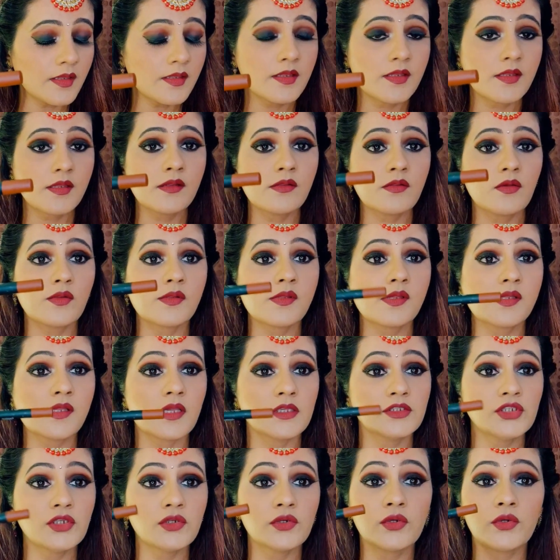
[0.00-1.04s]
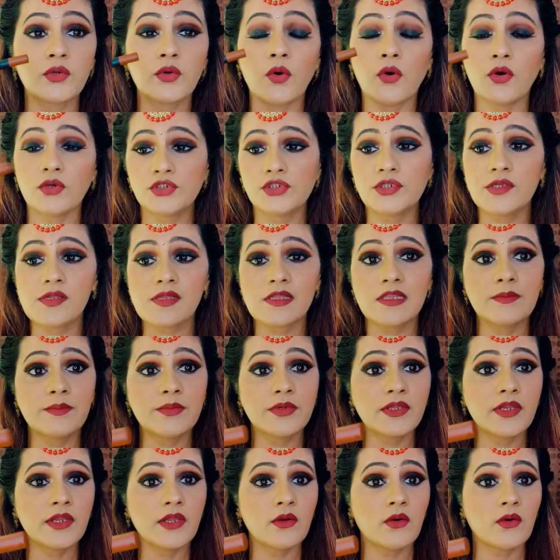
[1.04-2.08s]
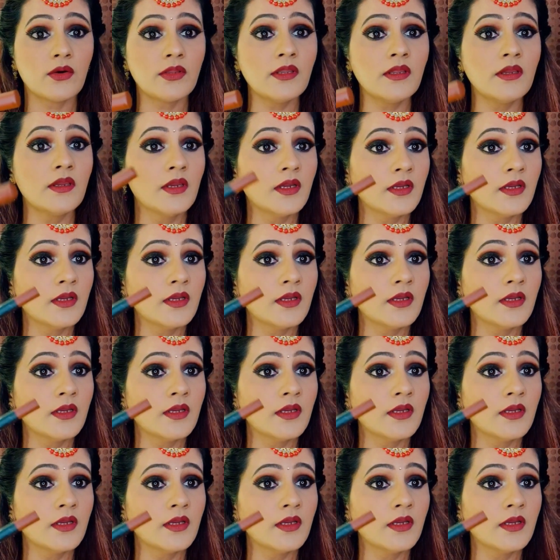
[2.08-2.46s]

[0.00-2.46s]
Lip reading: This is also such a gorgeous lip crayon.